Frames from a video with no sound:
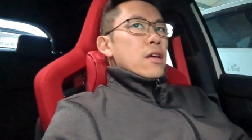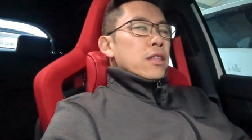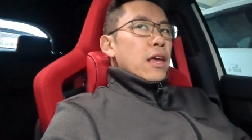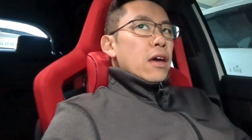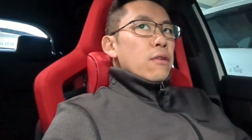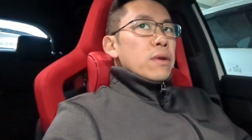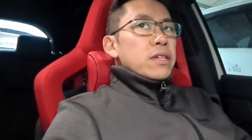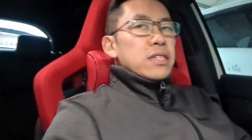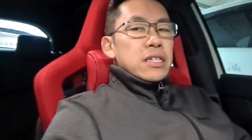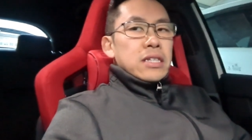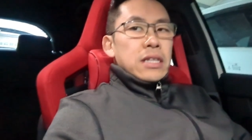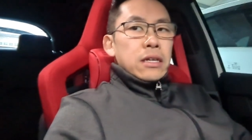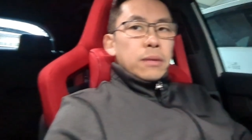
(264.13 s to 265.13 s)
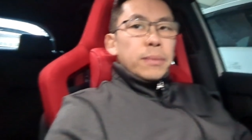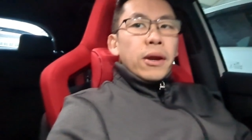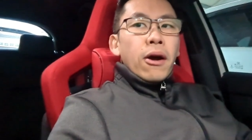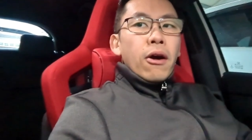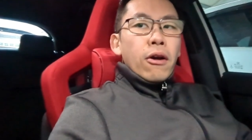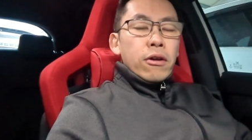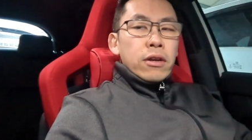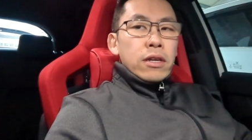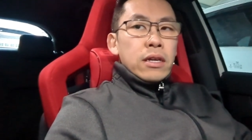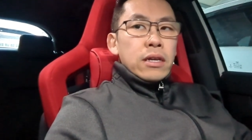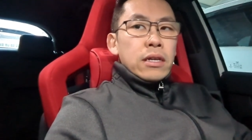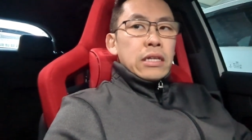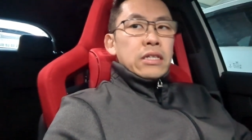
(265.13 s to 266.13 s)
The headrest is a little bit hard
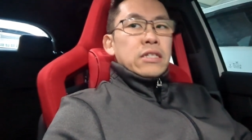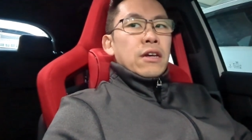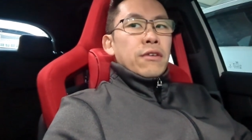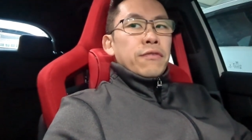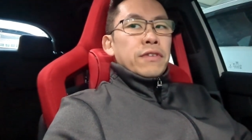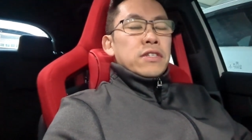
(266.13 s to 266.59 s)
itself.